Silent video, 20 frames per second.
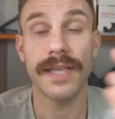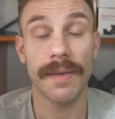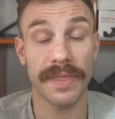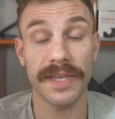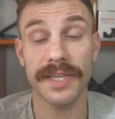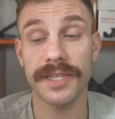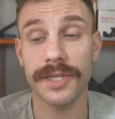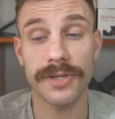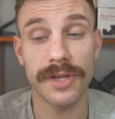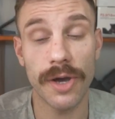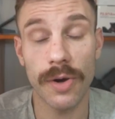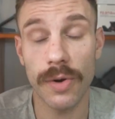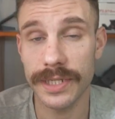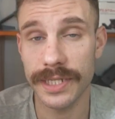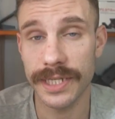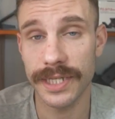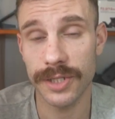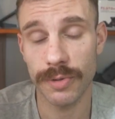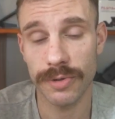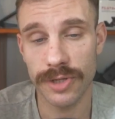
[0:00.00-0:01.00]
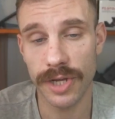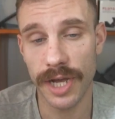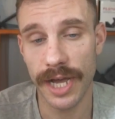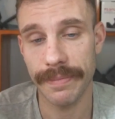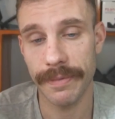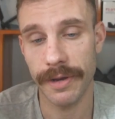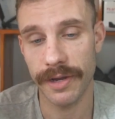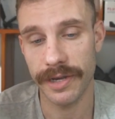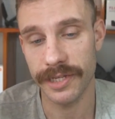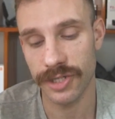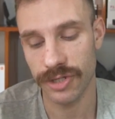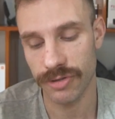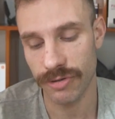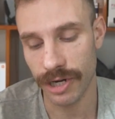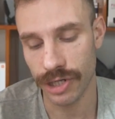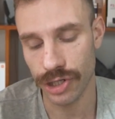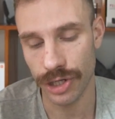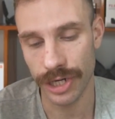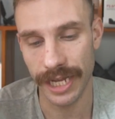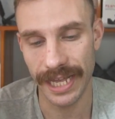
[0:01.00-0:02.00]
Something to note, since we're talking about
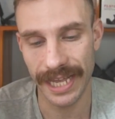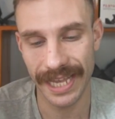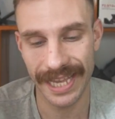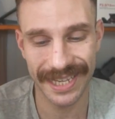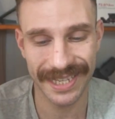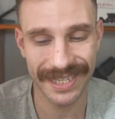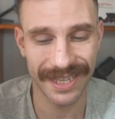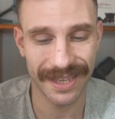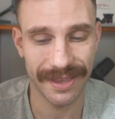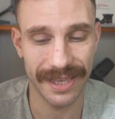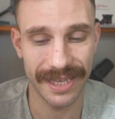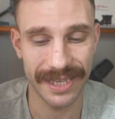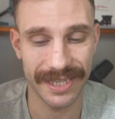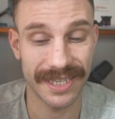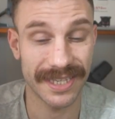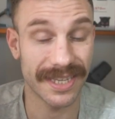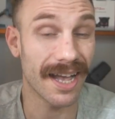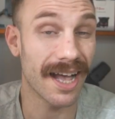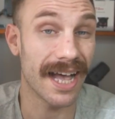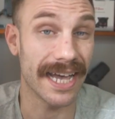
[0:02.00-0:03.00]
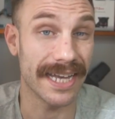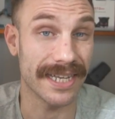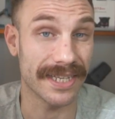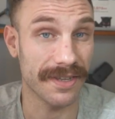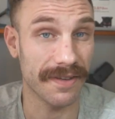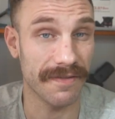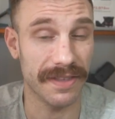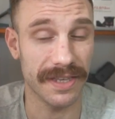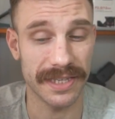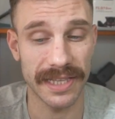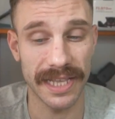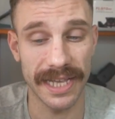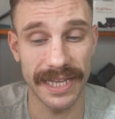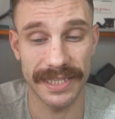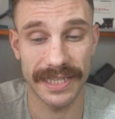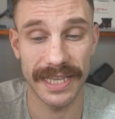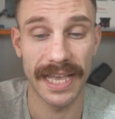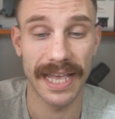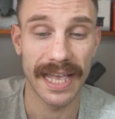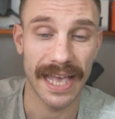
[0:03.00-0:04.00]
construction, is the size of this
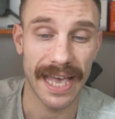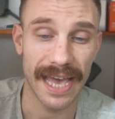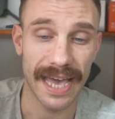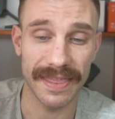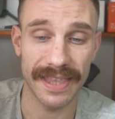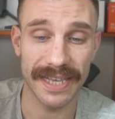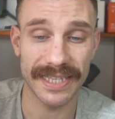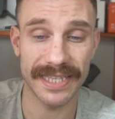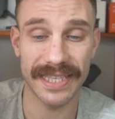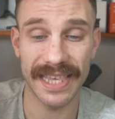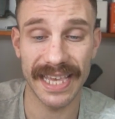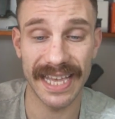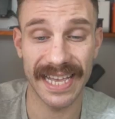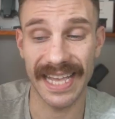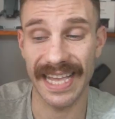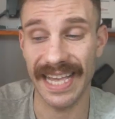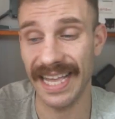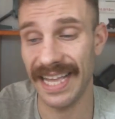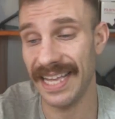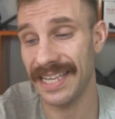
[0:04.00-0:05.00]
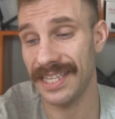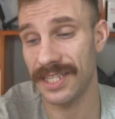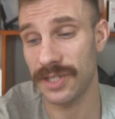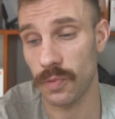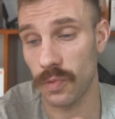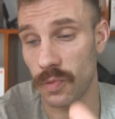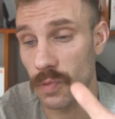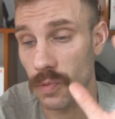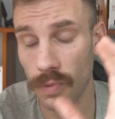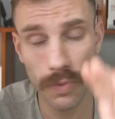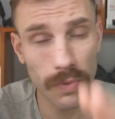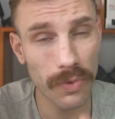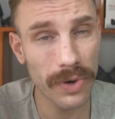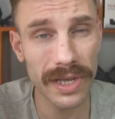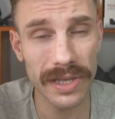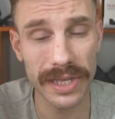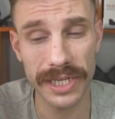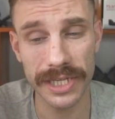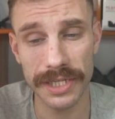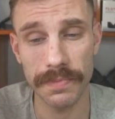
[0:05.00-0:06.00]
lens, and this thing is
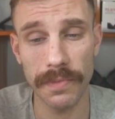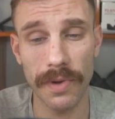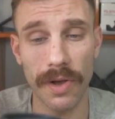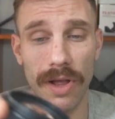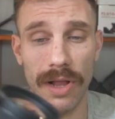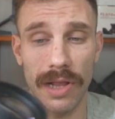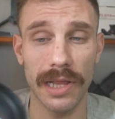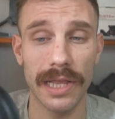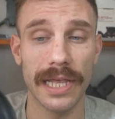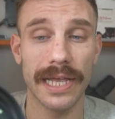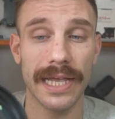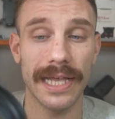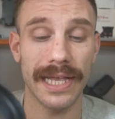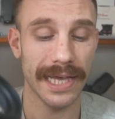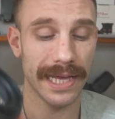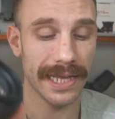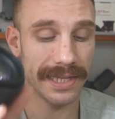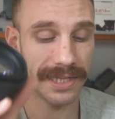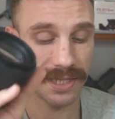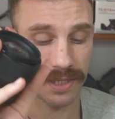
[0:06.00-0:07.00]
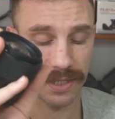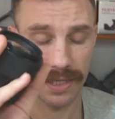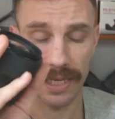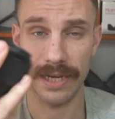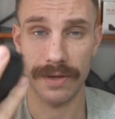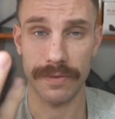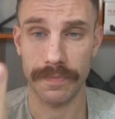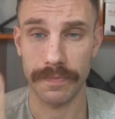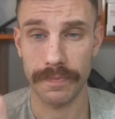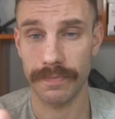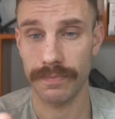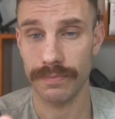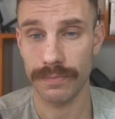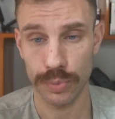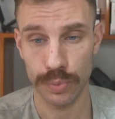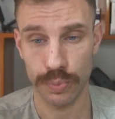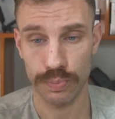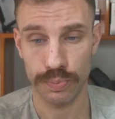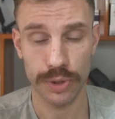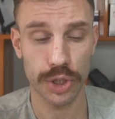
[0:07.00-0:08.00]
really small. It's like
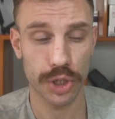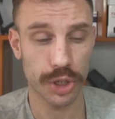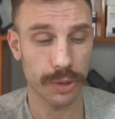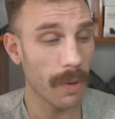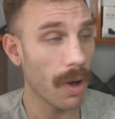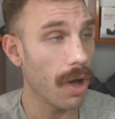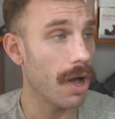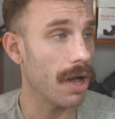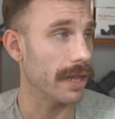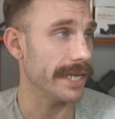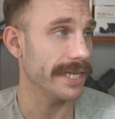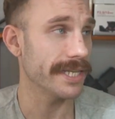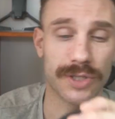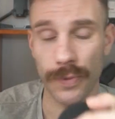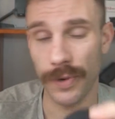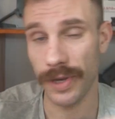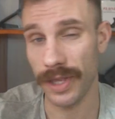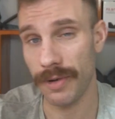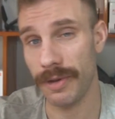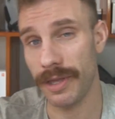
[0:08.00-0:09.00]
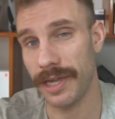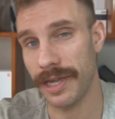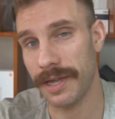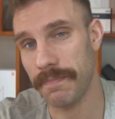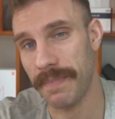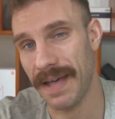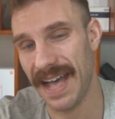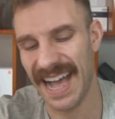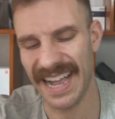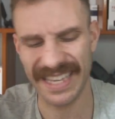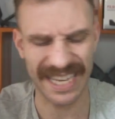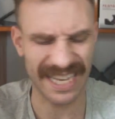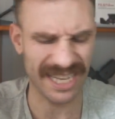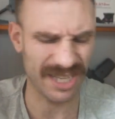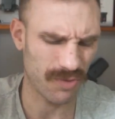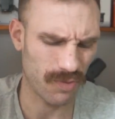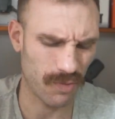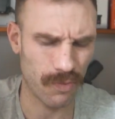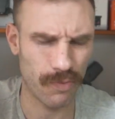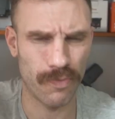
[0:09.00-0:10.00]
small. It's really, really compact.
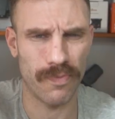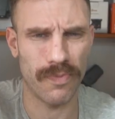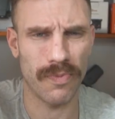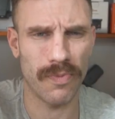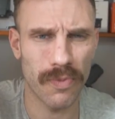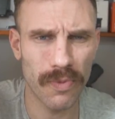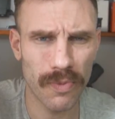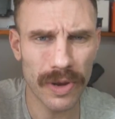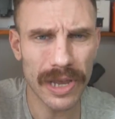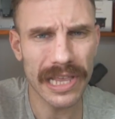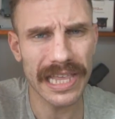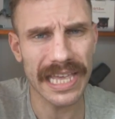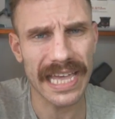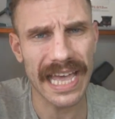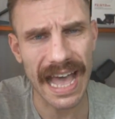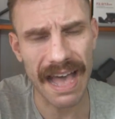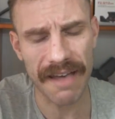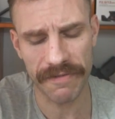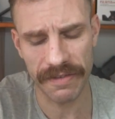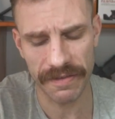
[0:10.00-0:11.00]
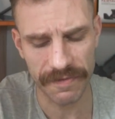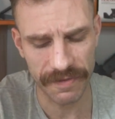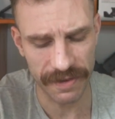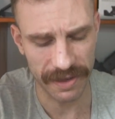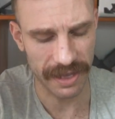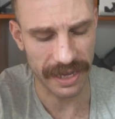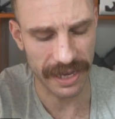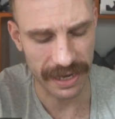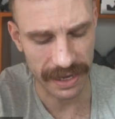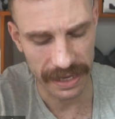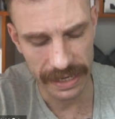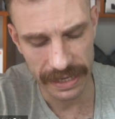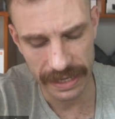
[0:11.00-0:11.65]
It's really heavy feeling.